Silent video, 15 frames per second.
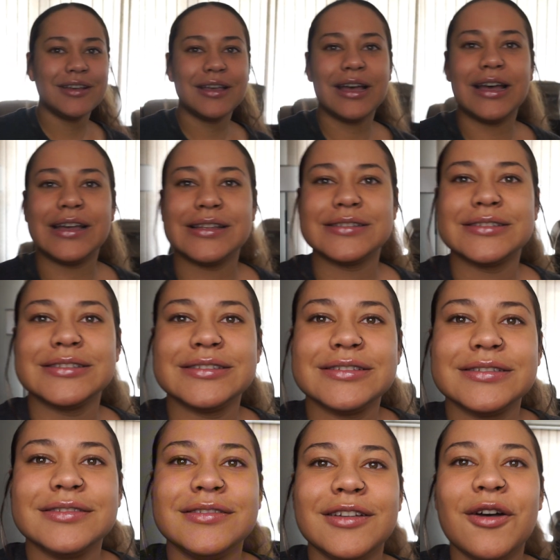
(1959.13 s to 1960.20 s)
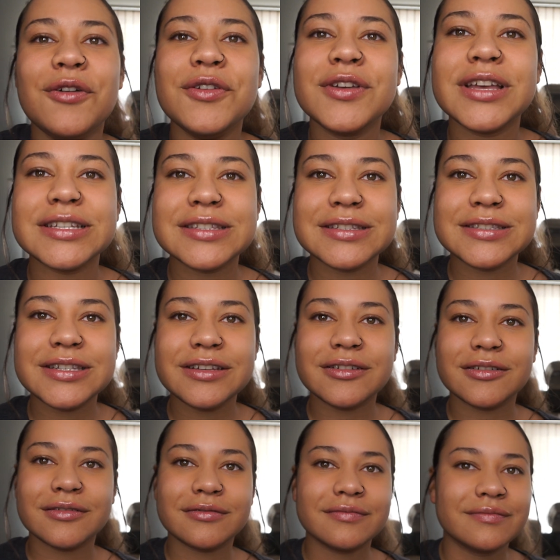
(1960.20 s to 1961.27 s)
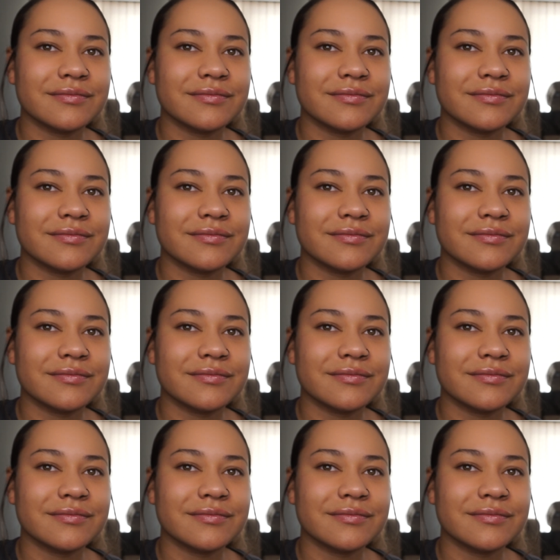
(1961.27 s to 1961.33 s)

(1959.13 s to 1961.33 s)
guys. Oh, you guys can see her.